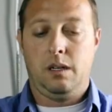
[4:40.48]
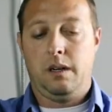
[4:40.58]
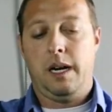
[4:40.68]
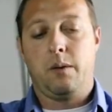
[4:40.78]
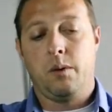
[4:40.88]
All
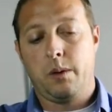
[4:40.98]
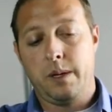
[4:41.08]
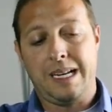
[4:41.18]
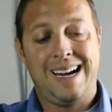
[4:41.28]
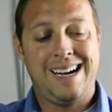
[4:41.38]
right, what do
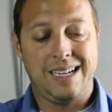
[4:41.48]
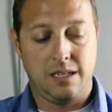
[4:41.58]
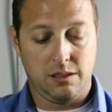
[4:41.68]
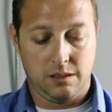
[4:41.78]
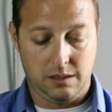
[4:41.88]
we
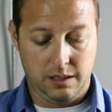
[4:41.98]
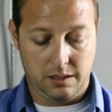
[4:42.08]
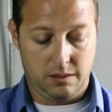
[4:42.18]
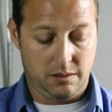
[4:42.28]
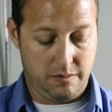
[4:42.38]
got here? A
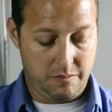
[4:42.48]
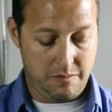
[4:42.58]
little